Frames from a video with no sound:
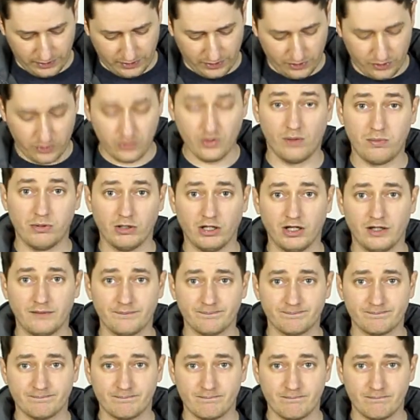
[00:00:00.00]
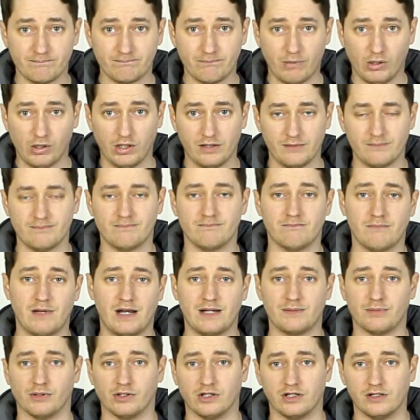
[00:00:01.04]
no bullet, bullet, many
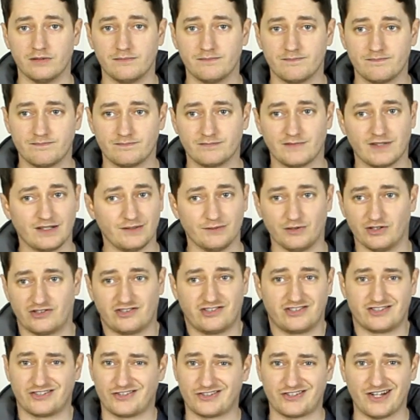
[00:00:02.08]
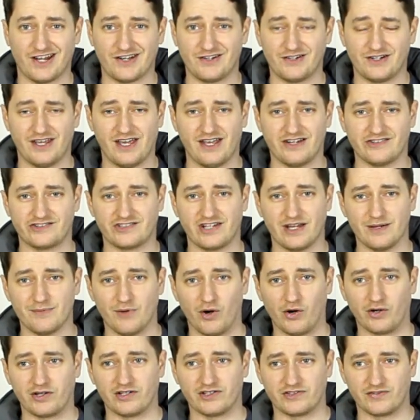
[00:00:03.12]
bullet, which is the standard HK
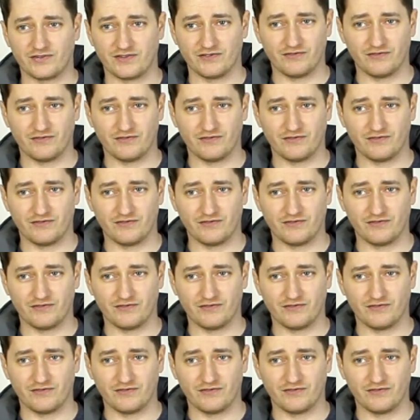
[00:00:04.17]
markings for the